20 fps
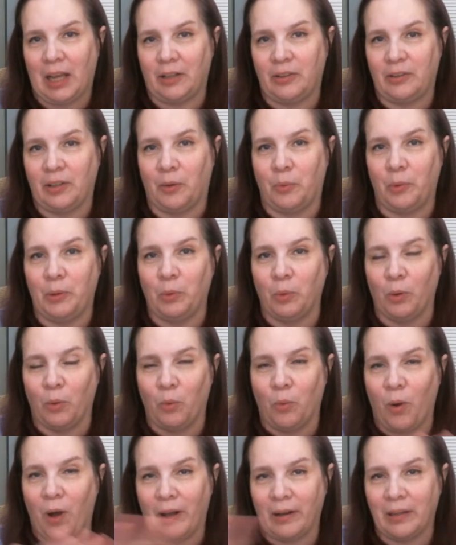until we were
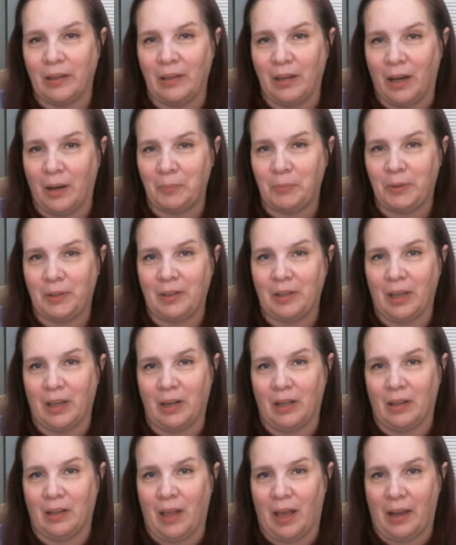walking up to get
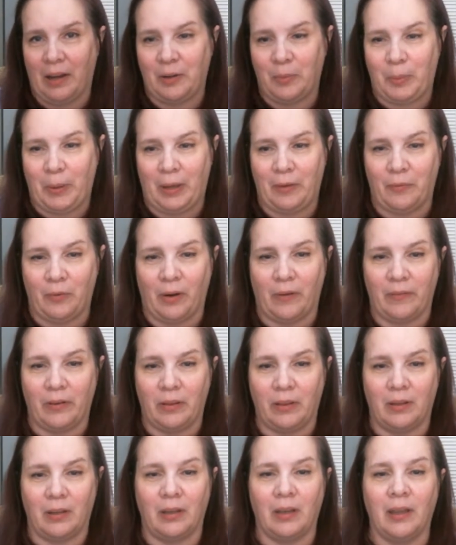in line to pay for
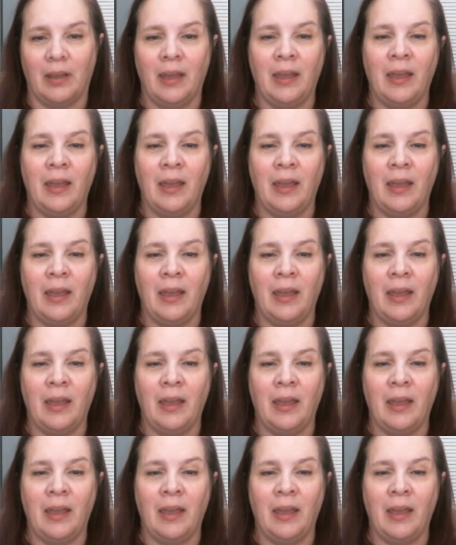everything.